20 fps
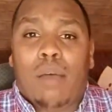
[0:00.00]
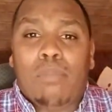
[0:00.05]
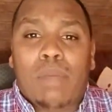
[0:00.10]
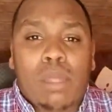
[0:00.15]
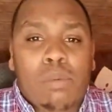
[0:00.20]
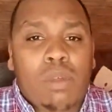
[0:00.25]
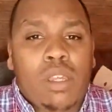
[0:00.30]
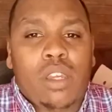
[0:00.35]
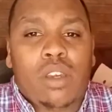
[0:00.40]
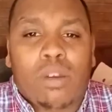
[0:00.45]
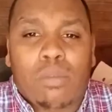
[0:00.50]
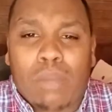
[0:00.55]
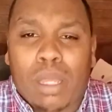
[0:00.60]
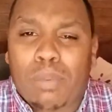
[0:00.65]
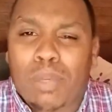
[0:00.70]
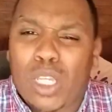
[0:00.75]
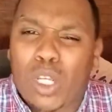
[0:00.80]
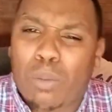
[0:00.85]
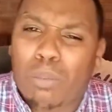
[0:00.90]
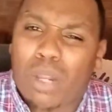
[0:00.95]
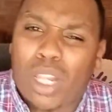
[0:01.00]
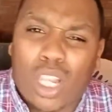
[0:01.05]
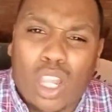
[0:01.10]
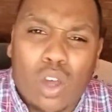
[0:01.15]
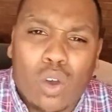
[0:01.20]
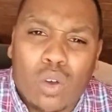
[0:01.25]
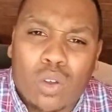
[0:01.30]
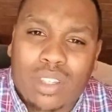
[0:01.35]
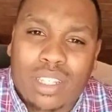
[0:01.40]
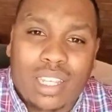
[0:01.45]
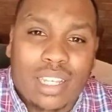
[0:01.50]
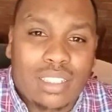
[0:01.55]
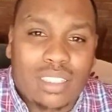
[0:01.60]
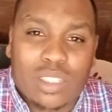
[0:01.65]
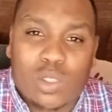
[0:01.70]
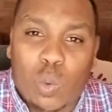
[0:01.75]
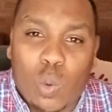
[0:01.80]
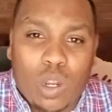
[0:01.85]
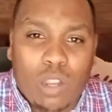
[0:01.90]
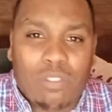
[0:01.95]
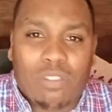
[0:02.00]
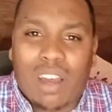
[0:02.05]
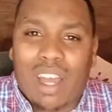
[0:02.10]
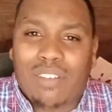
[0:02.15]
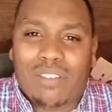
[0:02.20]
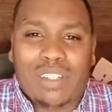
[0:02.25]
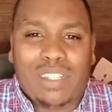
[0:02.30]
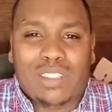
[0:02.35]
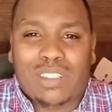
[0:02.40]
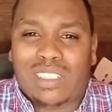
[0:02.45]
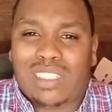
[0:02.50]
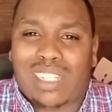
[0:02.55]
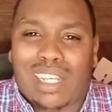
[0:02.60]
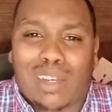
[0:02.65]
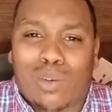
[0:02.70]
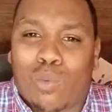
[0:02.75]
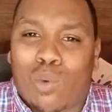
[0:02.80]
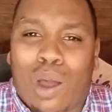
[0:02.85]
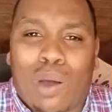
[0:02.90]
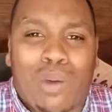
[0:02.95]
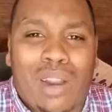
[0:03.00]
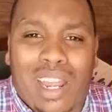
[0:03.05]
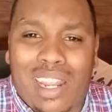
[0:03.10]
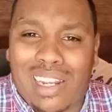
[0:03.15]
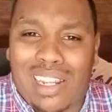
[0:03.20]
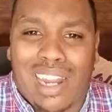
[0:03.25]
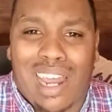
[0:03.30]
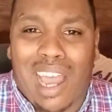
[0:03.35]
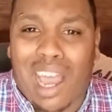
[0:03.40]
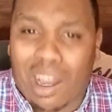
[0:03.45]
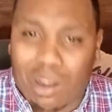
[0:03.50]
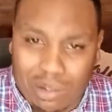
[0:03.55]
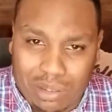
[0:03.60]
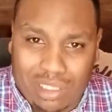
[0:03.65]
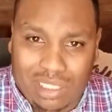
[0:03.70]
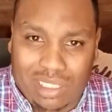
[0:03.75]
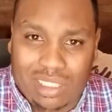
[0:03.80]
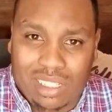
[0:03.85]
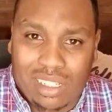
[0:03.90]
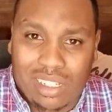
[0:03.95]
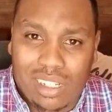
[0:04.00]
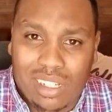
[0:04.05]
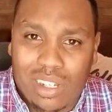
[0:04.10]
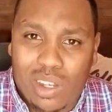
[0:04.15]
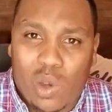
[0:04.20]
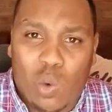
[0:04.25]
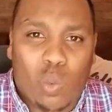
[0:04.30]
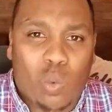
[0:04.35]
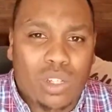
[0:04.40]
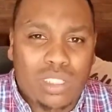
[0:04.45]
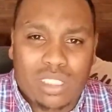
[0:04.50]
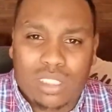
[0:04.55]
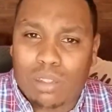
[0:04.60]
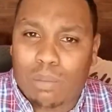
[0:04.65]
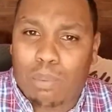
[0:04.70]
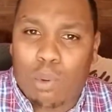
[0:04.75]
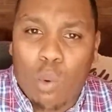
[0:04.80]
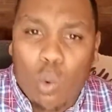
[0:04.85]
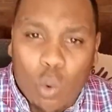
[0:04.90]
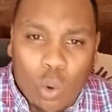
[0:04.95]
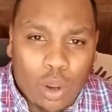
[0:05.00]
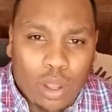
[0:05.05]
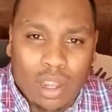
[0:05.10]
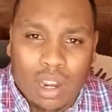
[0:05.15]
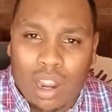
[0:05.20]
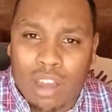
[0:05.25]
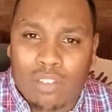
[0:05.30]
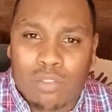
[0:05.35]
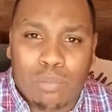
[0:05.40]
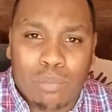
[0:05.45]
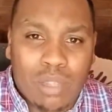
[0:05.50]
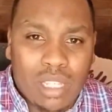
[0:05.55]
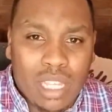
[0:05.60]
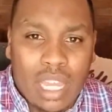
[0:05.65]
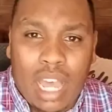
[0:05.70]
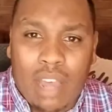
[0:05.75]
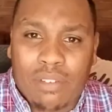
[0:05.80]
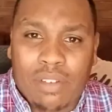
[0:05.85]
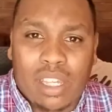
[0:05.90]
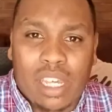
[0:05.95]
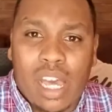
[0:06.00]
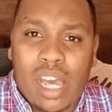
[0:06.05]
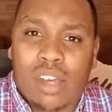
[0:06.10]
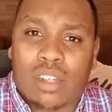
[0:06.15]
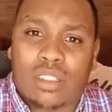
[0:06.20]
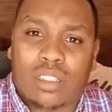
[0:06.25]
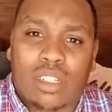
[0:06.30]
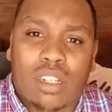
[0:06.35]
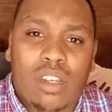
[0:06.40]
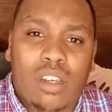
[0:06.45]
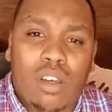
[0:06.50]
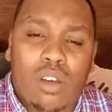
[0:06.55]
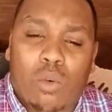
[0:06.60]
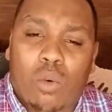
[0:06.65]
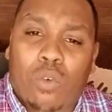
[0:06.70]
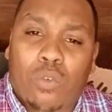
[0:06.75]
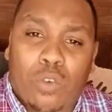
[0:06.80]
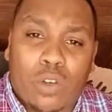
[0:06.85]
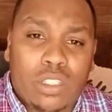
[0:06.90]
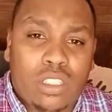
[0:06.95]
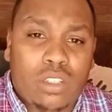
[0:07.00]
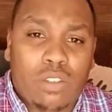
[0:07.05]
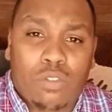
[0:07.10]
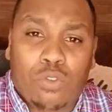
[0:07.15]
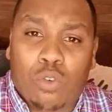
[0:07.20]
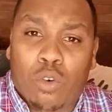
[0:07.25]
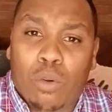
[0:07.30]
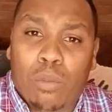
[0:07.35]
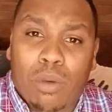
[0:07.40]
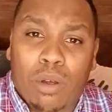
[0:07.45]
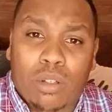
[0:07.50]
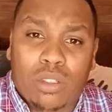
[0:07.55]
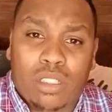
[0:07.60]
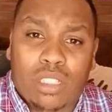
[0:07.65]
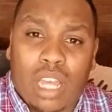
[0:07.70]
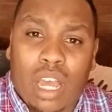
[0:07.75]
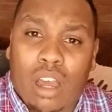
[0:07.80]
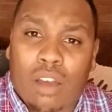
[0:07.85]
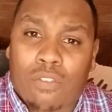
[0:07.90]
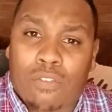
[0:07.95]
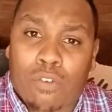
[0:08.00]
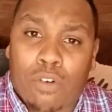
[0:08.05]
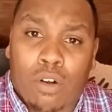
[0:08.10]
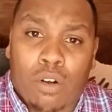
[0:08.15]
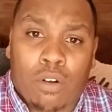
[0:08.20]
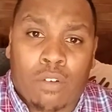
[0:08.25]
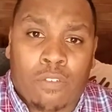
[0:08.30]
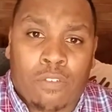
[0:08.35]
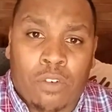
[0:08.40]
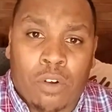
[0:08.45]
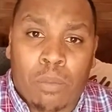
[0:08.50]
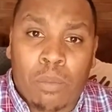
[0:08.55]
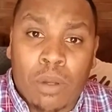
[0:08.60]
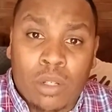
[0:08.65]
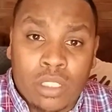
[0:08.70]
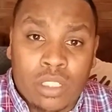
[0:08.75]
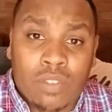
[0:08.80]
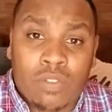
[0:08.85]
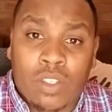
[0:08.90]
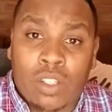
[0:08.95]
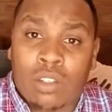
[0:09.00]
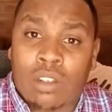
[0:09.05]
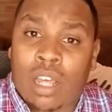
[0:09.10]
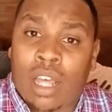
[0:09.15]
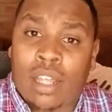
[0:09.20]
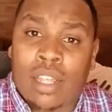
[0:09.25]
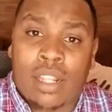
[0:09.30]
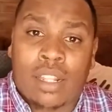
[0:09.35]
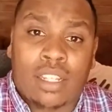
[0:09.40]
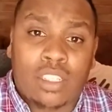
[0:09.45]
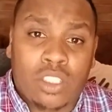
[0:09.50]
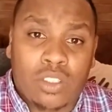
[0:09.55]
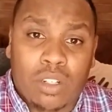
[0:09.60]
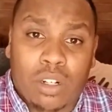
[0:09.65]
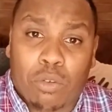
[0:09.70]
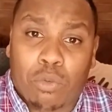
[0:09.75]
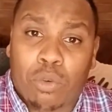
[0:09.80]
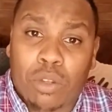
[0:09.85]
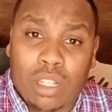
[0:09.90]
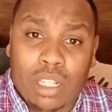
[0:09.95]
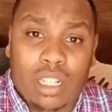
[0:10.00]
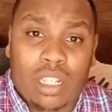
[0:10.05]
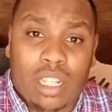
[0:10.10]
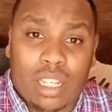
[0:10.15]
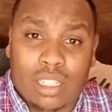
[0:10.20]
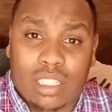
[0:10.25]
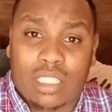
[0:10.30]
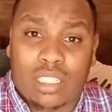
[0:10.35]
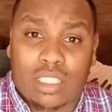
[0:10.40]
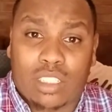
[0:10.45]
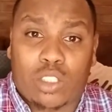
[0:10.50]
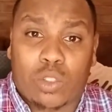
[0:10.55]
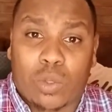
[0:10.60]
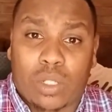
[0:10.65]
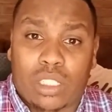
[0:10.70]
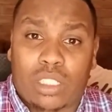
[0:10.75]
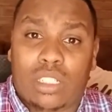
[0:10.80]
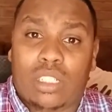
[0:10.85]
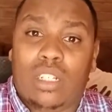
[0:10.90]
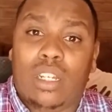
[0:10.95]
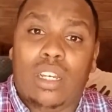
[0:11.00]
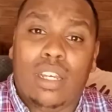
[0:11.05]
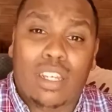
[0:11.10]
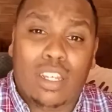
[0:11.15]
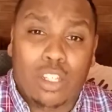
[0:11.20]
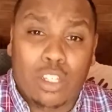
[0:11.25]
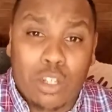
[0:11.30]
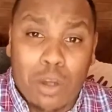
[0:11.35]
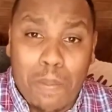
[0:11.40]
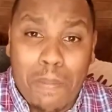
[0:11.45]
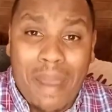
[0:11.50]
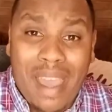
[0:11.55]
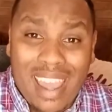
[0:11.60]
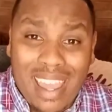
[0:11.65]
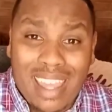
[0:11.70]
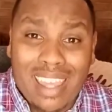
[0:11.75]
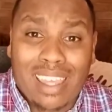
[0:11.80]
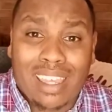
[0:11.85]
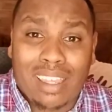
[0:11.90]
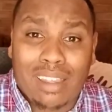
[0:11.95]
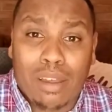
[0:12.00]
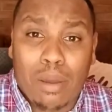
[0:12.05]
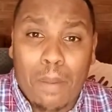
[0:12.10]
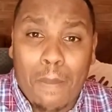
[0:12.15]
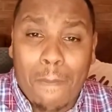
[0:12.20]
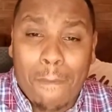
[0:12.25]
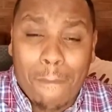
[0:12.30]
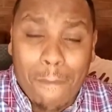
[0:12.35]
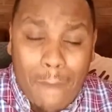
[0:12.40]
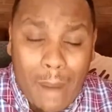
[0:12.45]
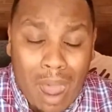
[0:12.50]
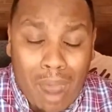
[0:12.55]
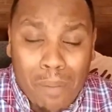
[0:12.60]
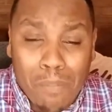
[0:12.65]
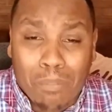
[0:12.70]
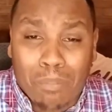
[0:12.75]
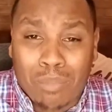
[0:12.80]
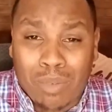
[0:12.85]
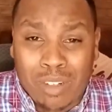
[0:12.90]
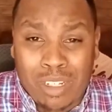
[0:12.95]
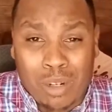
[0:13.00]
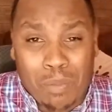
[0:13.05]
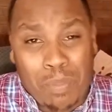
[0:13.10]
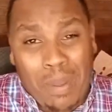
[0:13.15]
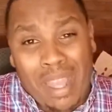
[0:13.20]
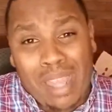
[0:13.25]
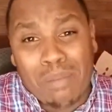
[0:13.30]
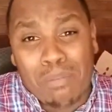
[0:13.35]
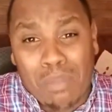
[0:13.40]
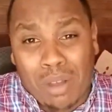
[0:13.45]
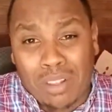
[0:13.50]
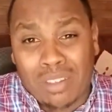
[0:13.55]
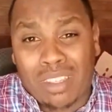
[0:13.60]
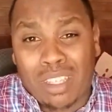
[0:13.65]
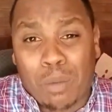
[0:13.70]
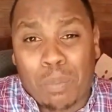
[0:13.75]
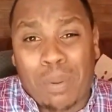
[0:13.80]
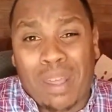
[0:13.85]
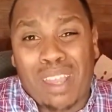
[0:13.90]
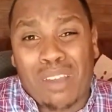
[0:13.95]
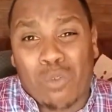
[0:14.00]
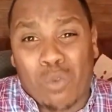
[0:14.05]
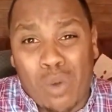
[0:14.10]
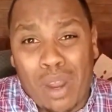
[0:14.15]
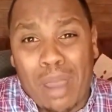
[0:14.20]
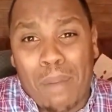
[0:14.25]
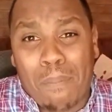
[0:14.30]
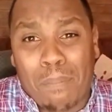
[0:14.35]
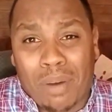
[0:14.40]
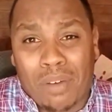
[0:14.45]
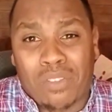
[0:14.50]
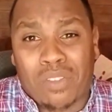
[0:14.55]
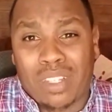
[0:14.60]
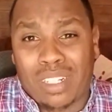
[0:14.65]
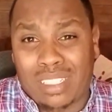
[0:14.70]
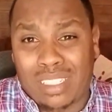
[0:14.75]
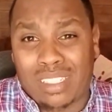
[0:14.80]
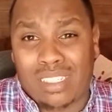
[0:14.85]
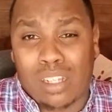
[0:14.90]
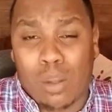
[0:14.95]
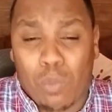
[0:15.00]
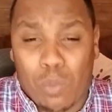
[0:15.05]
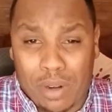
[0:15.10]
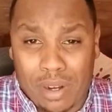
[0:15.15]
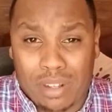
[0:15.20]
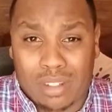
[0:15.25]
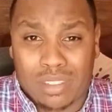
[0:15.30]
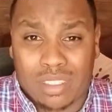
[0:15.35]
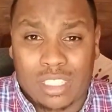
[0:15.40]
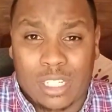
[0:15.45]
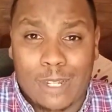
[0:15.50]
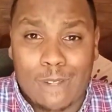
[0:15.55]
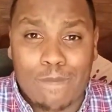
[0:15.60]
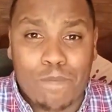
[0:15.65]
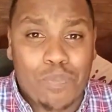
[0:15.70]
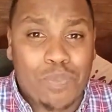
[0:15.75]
Maybe you're below the age of 25 and you're just like, why would I need a house? What's the point of me having a house? Well, first and foremost, for most of you, unless you're in a really lucky situation, you're paying rent monthly to someone else,